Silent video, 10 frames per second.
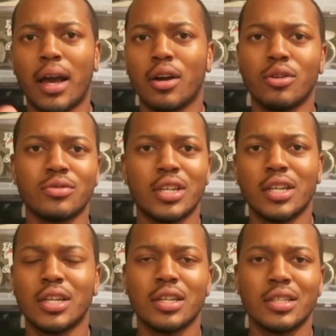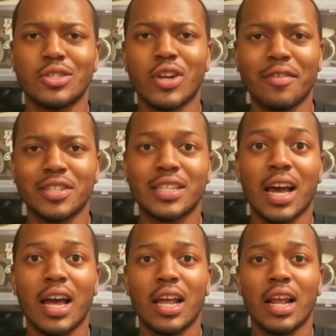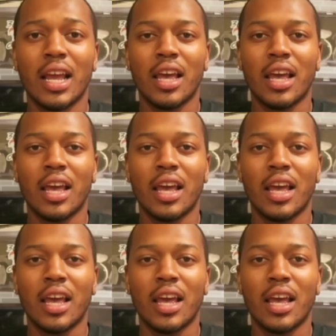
I go to Travis Scott.